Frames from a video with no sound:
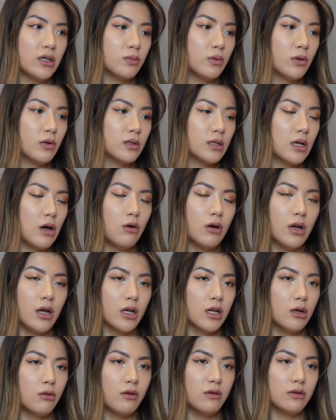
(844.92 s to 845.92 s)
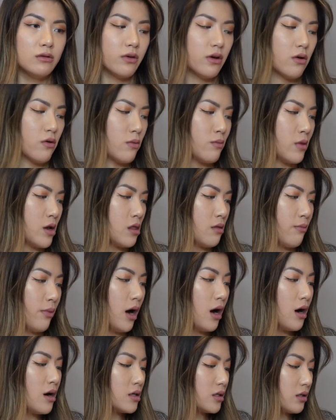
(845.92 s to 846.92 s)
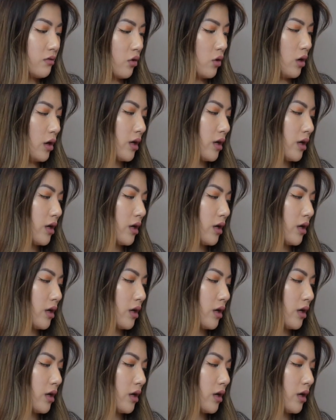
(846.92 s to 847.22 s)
experienced that on like Louis Vuitton in the past if you're